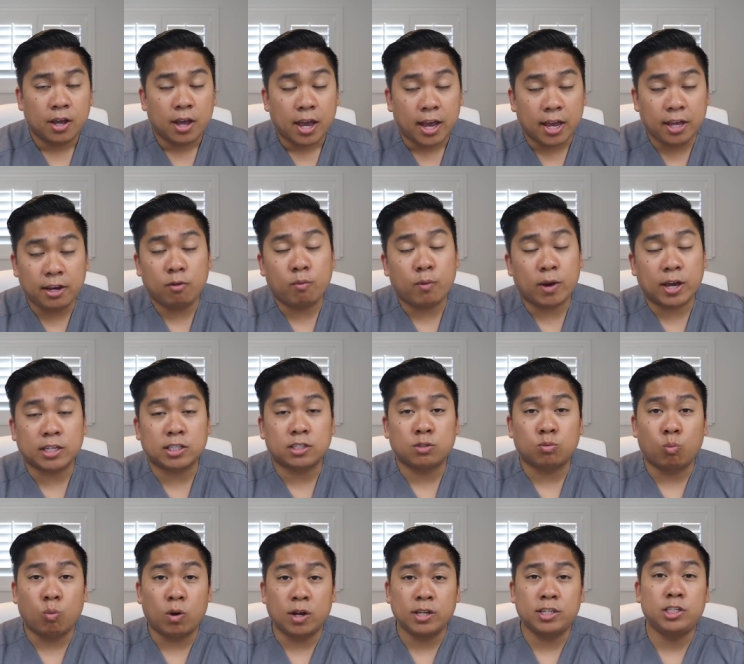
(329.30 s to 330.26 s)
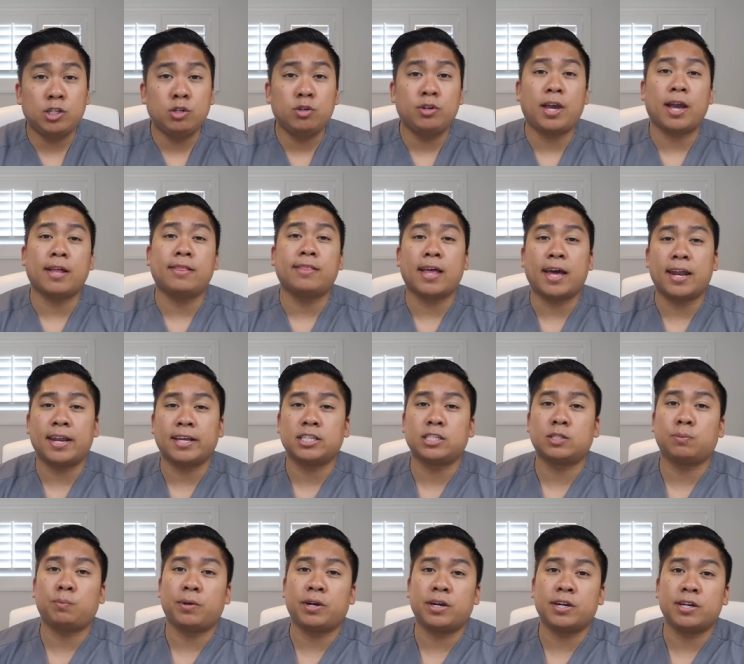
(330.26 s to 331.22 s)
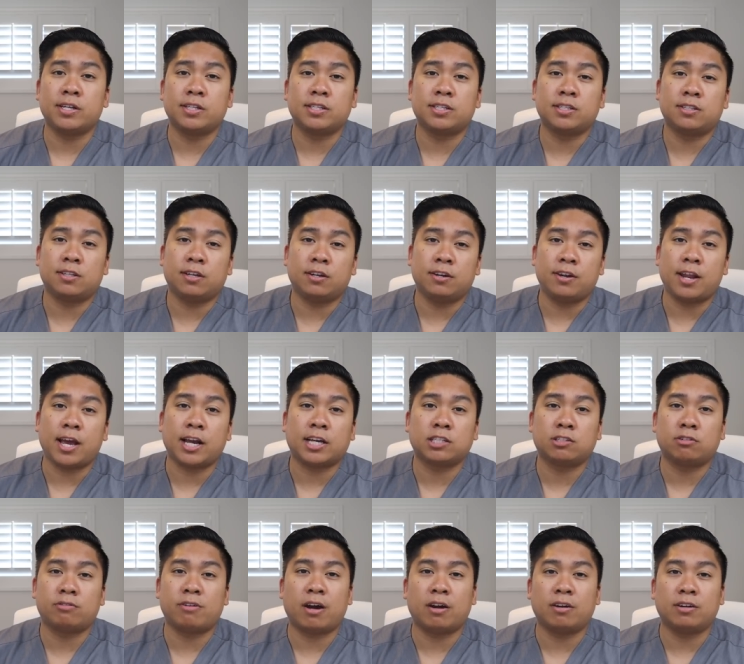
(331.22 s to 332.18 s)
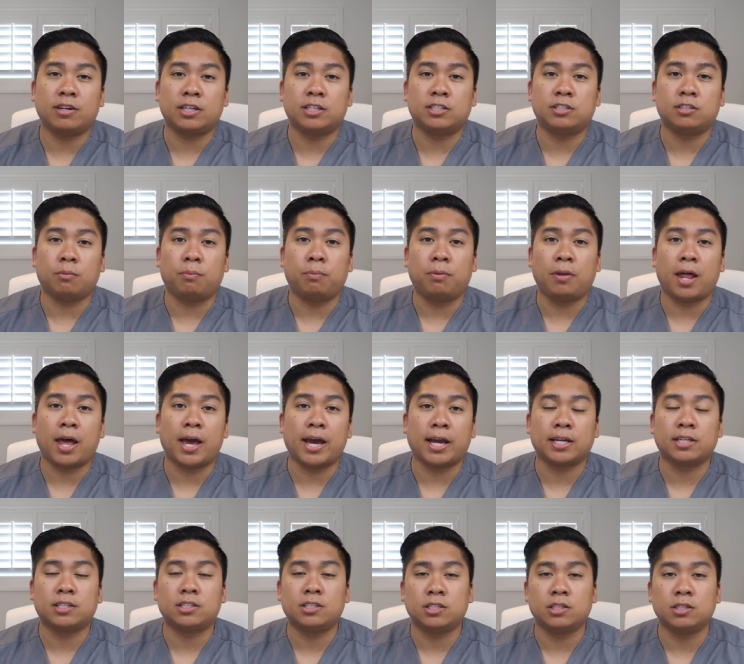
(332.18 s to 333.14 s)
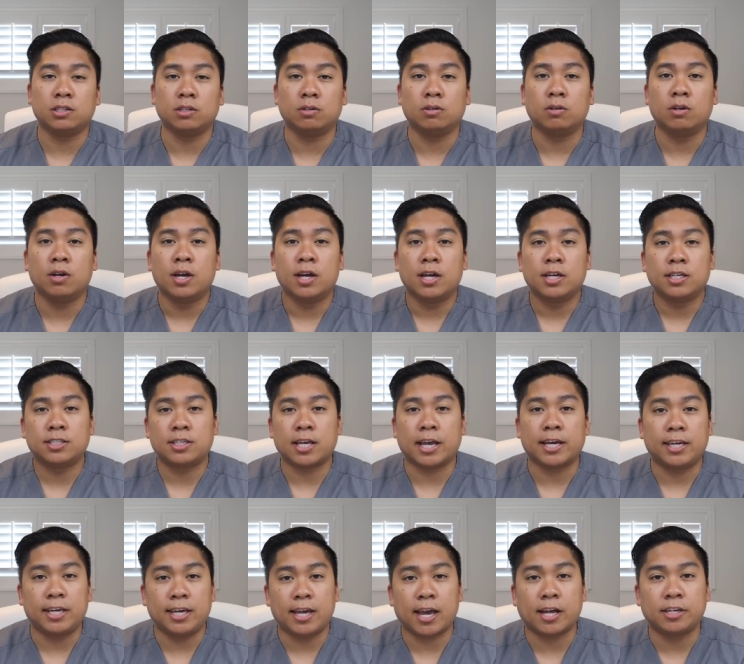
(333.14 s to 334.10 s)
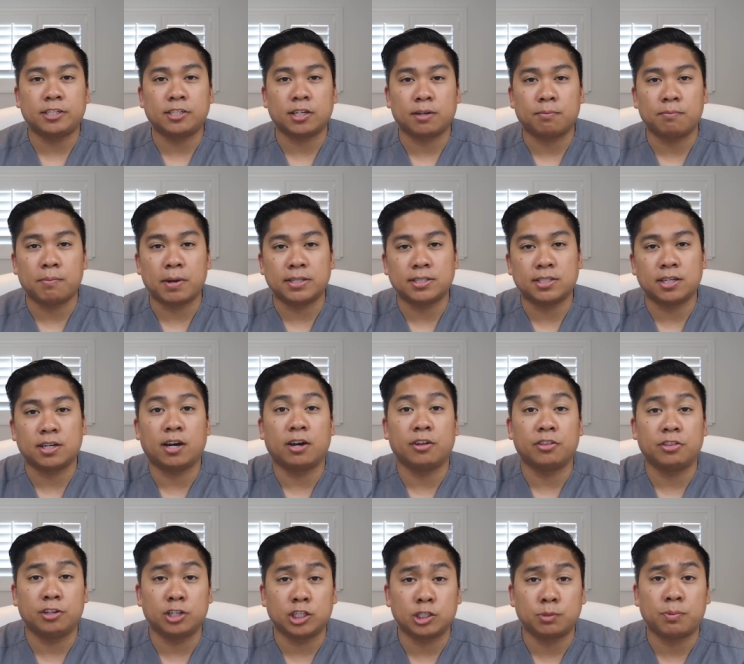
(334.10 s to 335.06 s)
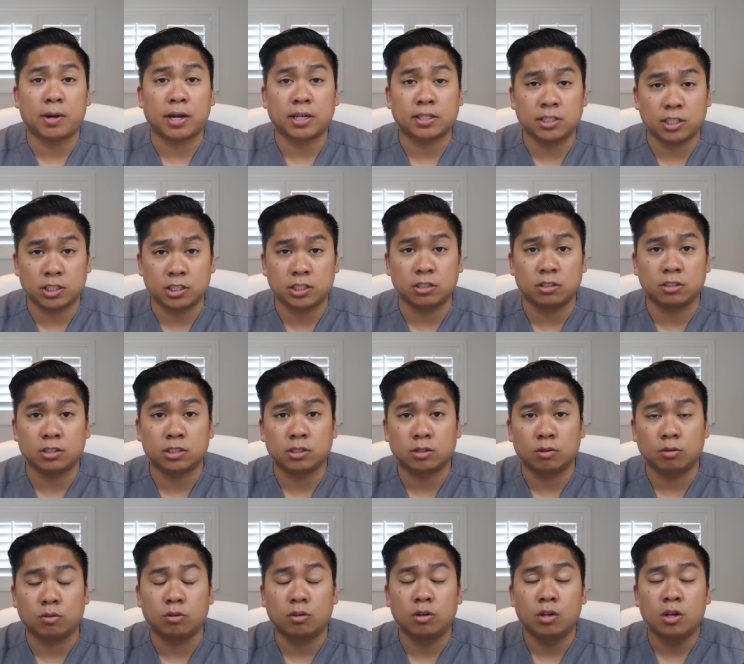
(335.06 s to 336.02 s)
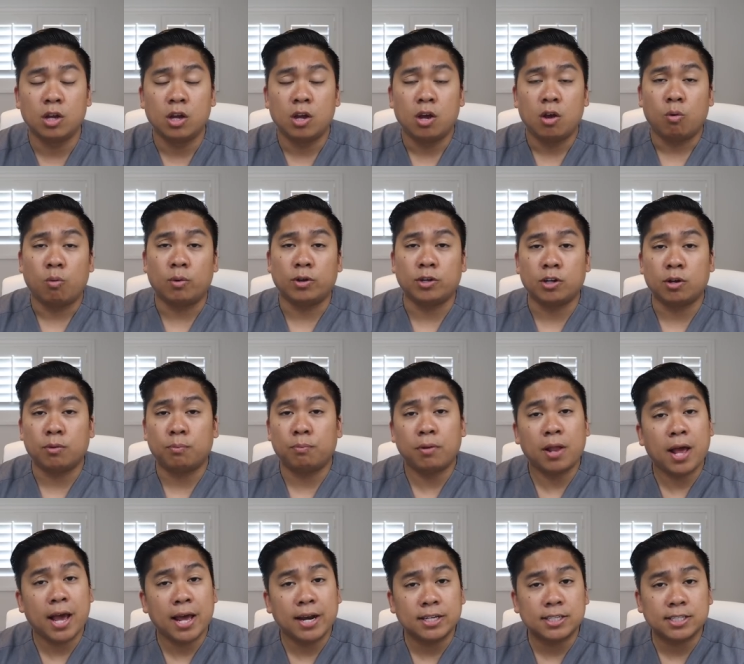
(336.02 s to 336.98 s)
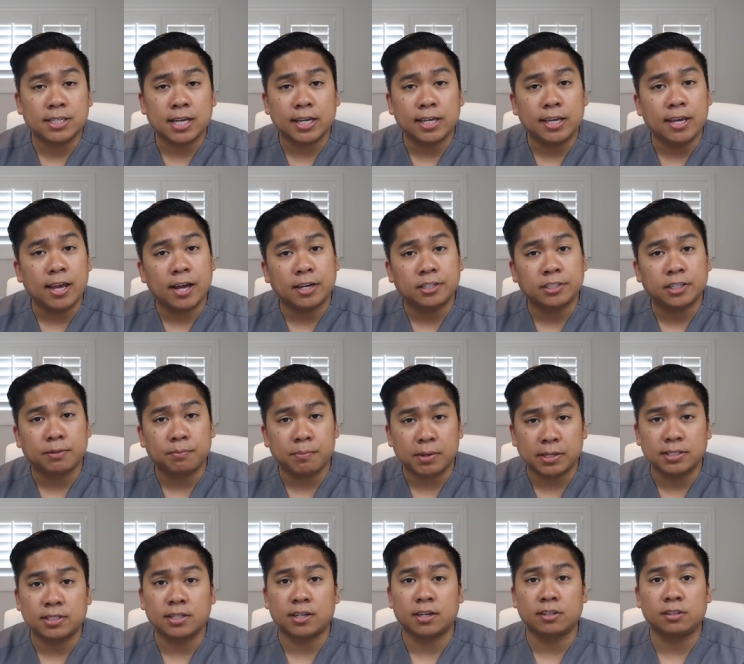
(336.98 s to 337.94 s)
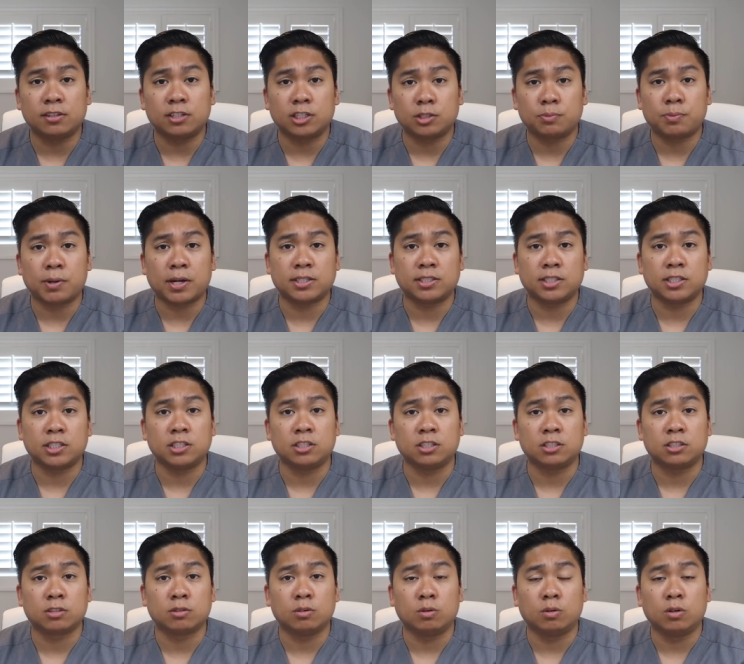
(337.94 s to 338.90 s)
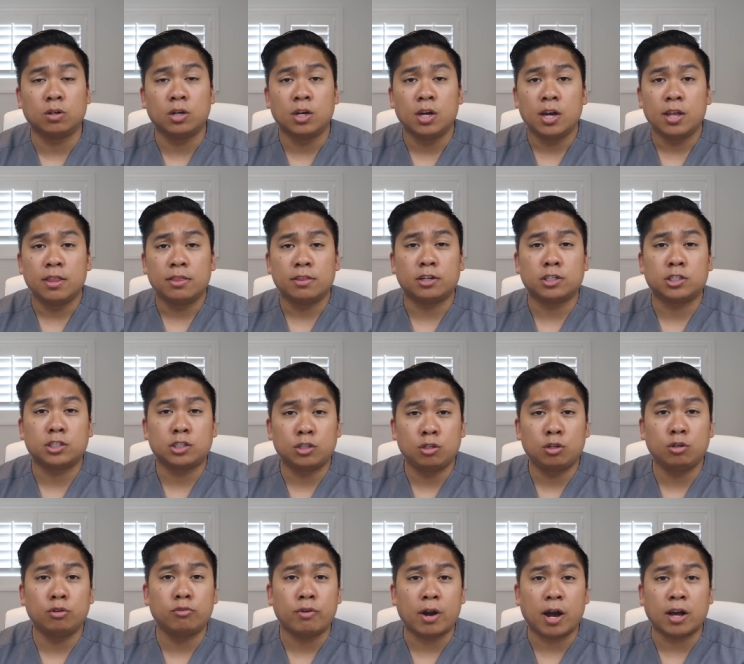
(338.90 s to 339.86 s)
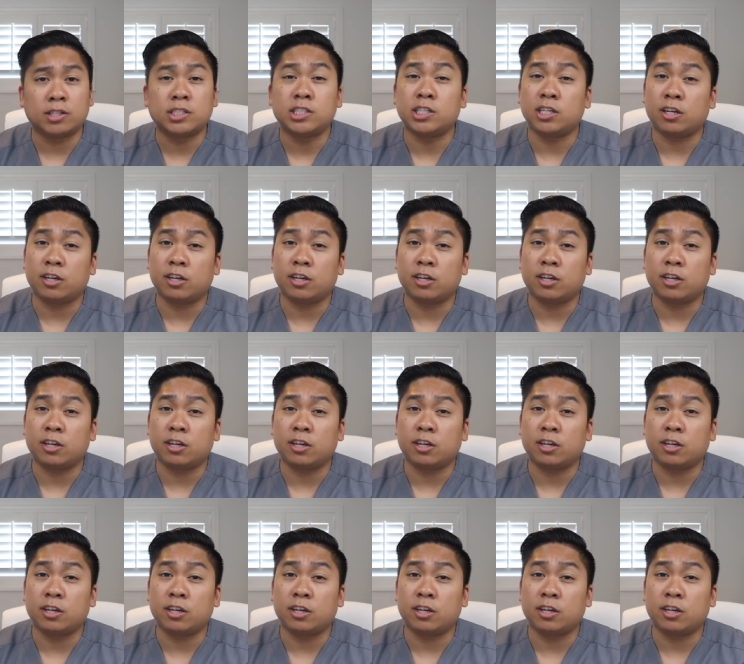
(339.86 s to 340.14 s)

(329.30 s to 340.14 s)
Anyways, once you get that experience, the next route is applying to psychiatric mental health nurse practitioner school. When you apply to psychiatric mental health nurse practitioner school, there's two routes.